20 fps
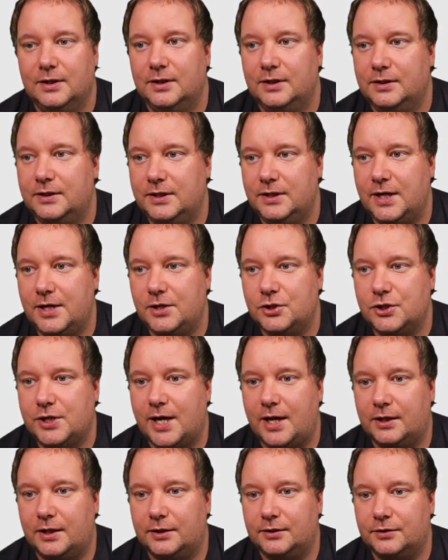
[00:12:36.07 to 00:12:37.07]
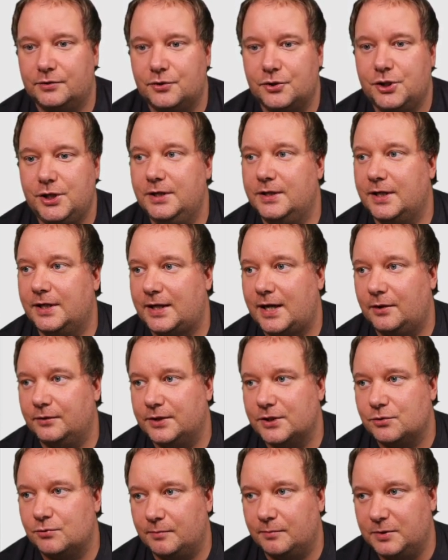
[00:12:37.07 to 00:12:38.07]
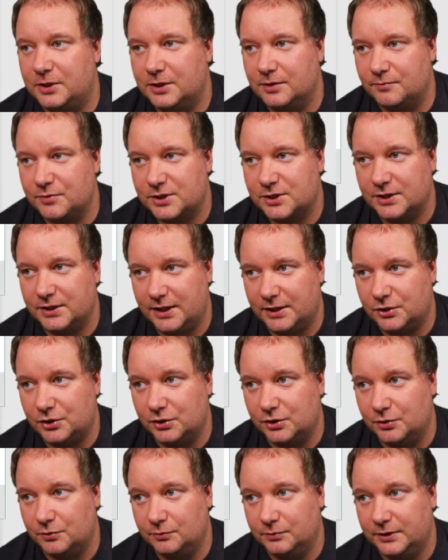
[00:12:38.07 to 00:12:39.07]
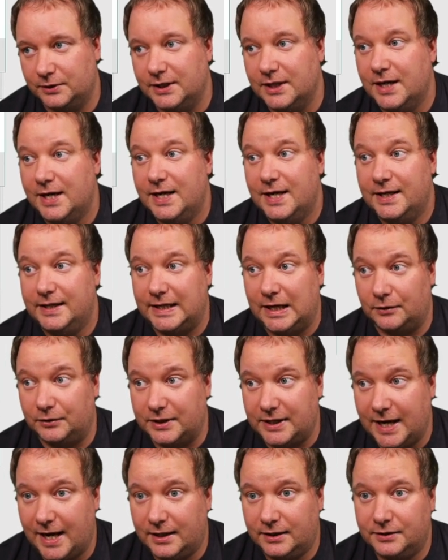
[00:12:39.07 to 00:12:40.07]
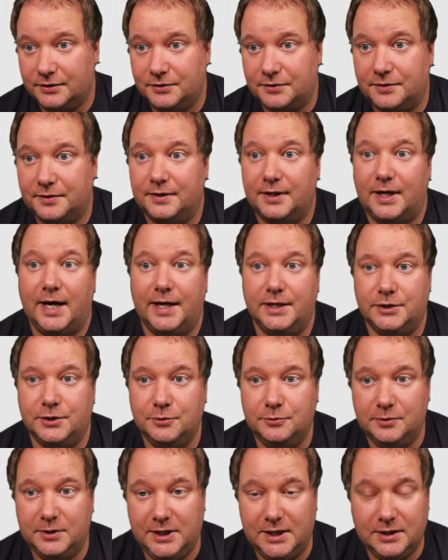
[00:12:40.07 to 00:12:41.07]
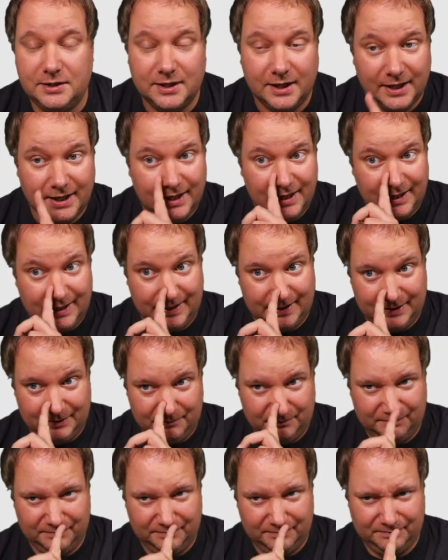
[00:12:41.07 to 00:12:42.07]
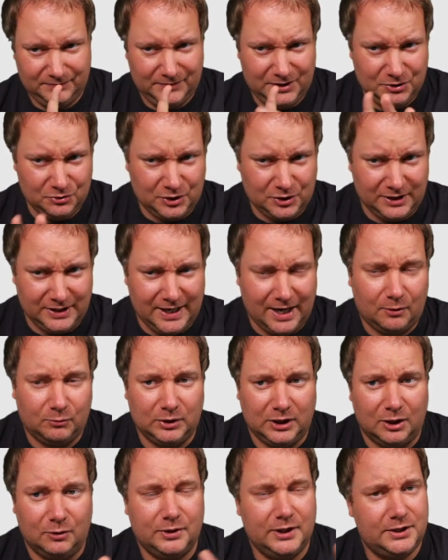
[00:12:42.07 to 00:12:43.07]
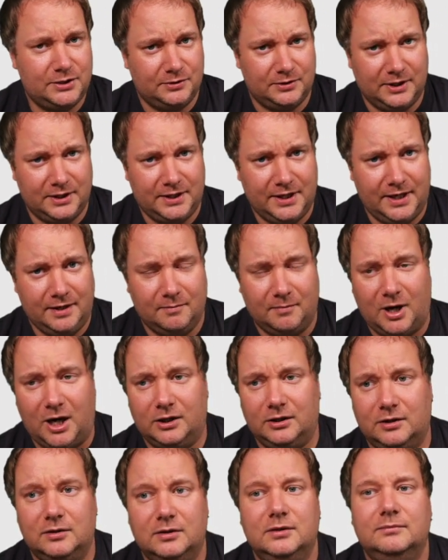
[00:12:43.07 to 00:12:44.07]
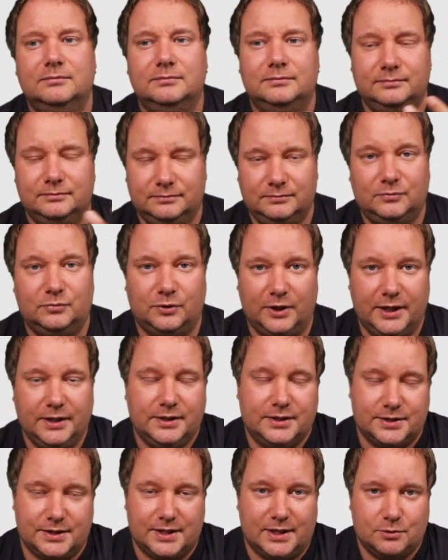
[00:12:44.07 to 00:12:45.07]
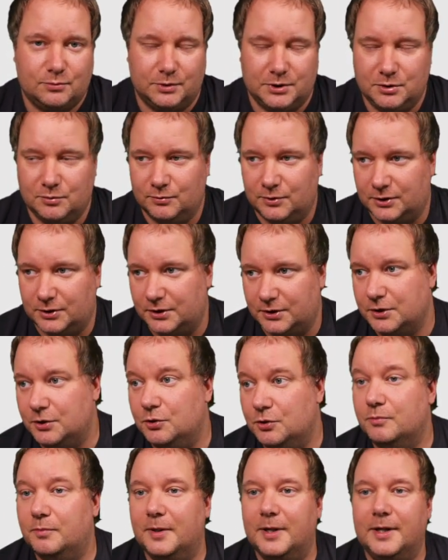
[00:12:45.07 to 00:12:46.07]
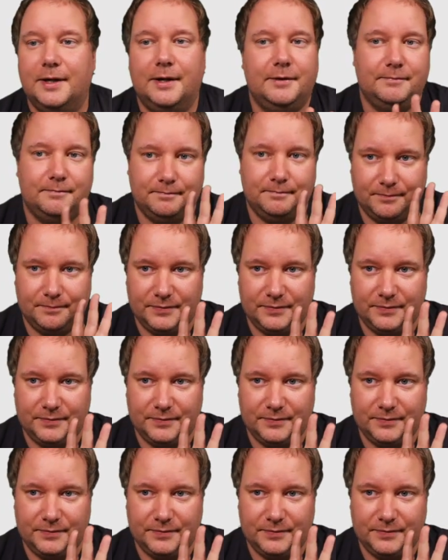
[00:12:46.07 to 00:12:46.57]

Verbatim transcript: the H calendar sheet, and now this one becomes connection only. Now the calendar I do need. Uh, usually I would load it to the data model, right? Because that's what you want to do. But